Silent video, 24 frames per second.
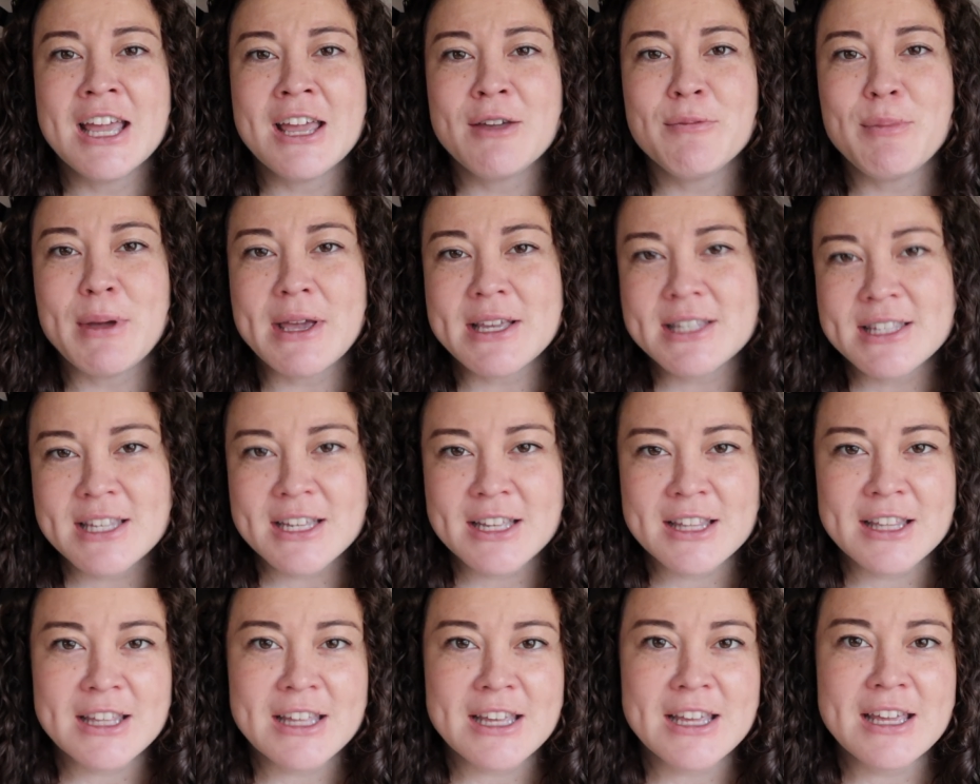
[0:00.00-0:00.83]

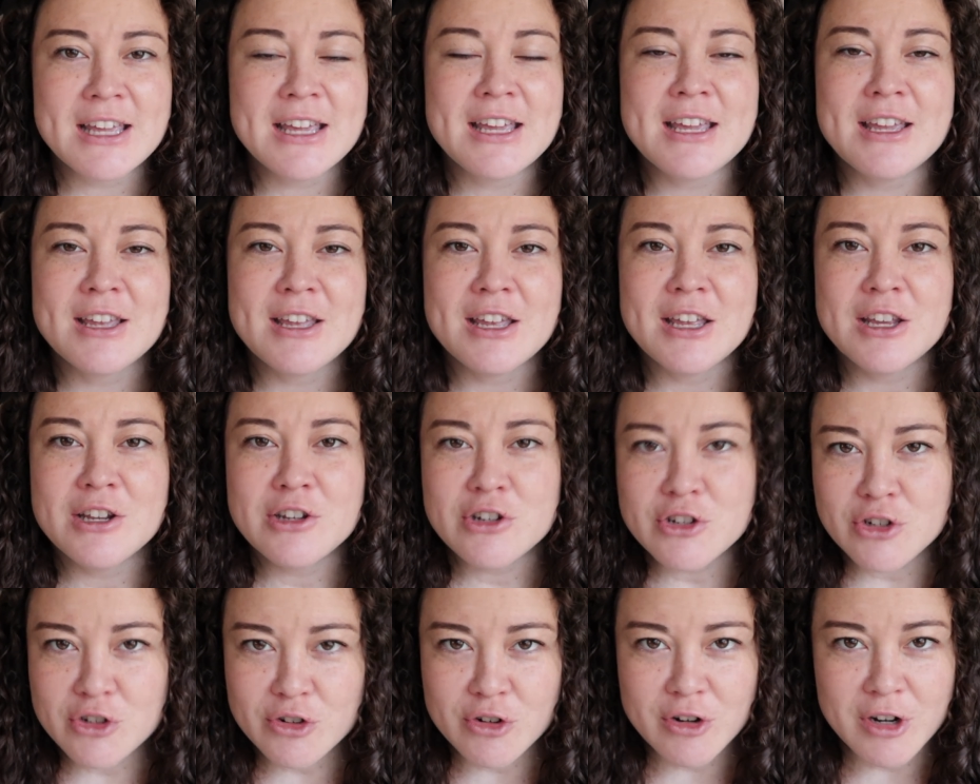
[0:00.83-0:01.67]
Basically, in
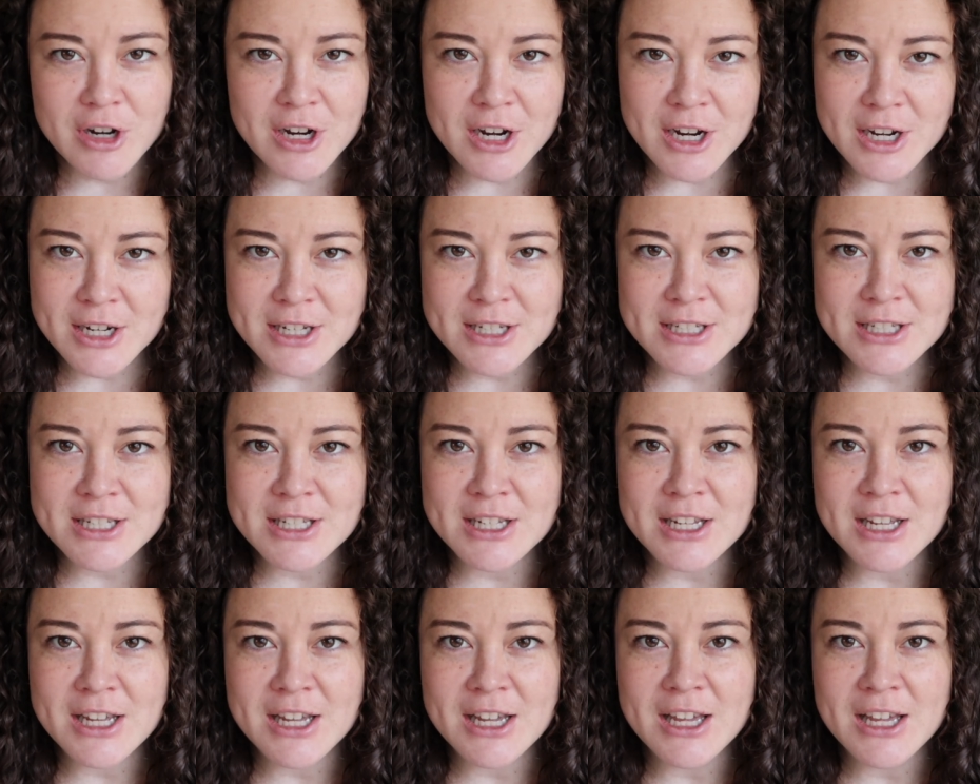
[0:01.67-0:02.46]
short,